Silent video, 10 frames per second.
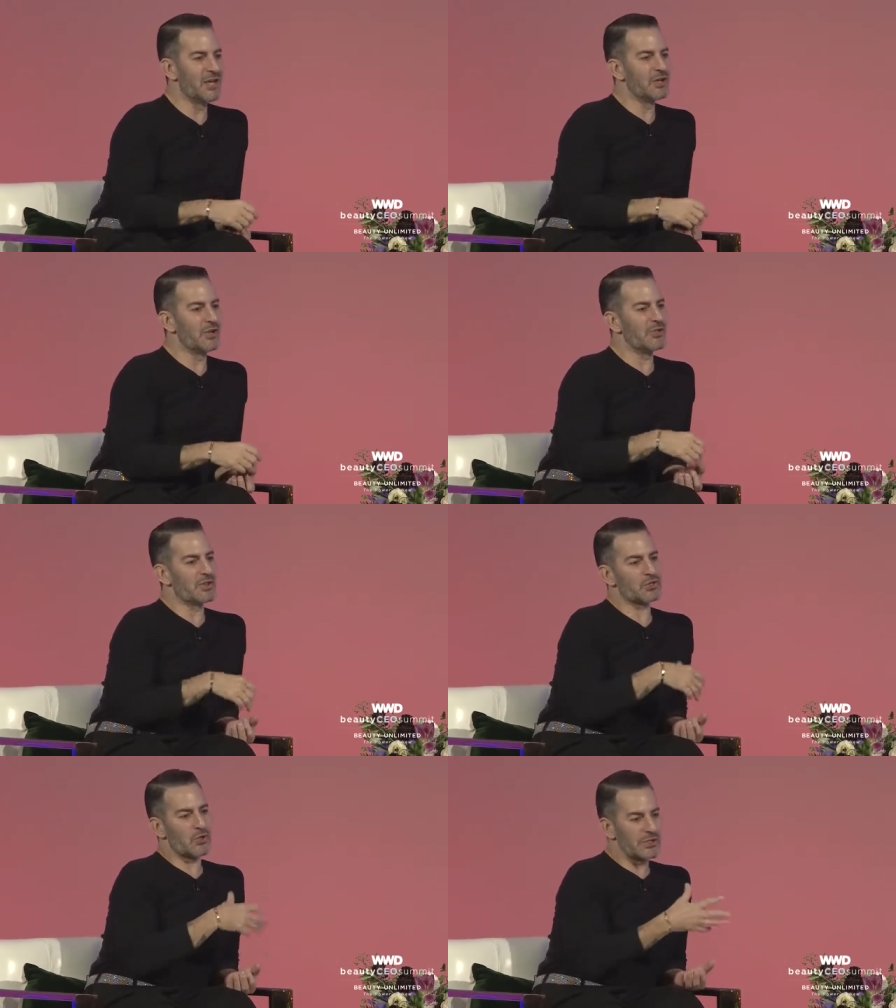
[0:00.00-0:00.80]
you know,
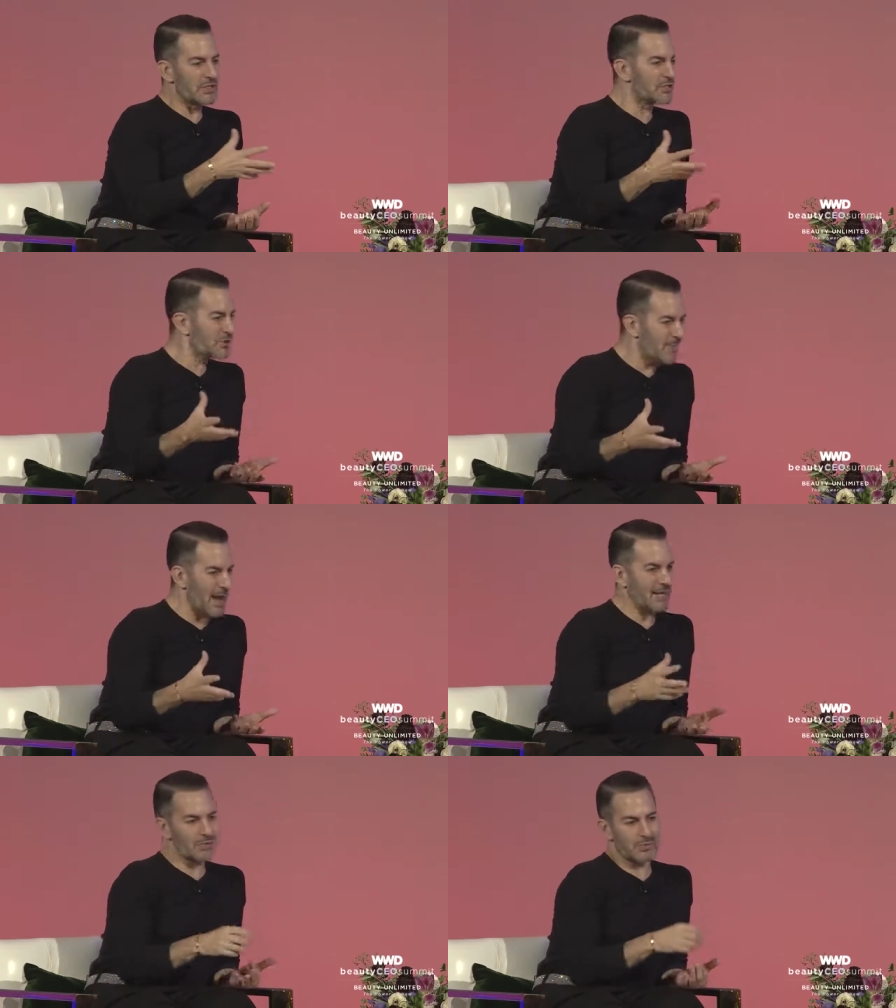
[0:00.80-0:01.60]
the choices you
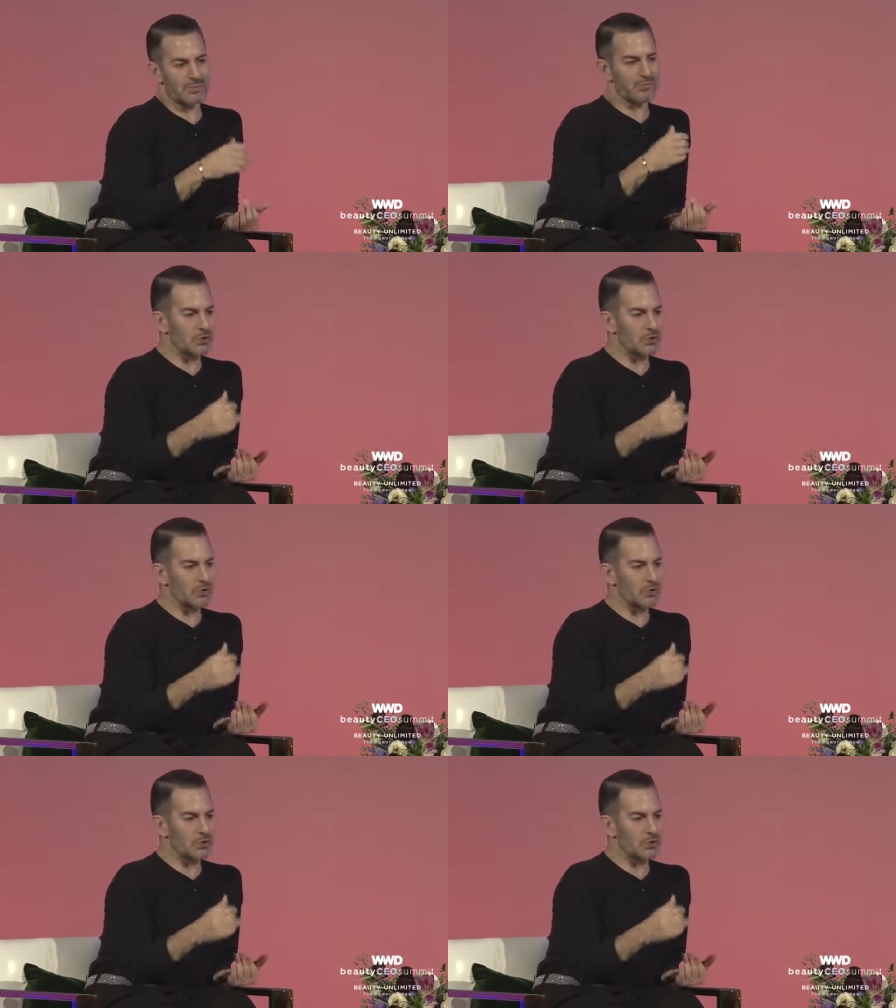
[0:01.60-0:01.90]
make in terms of